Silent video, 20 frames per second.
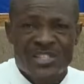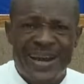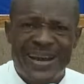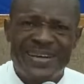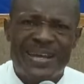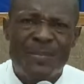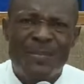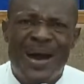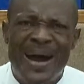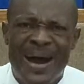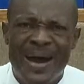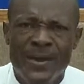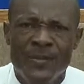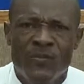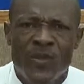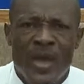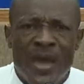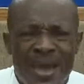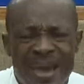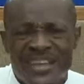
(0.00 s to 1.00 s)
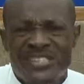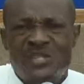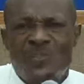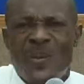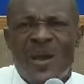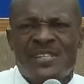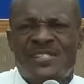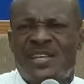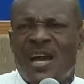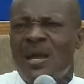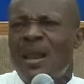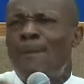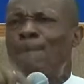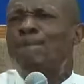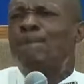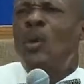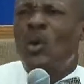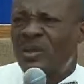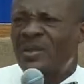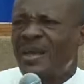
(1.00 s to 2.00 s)
on demand is basically
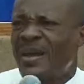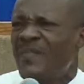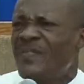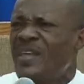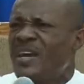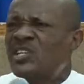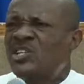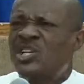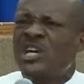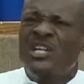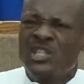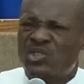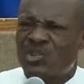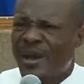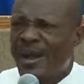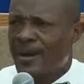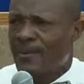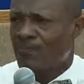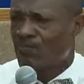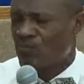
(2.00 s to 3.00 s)
putting the children,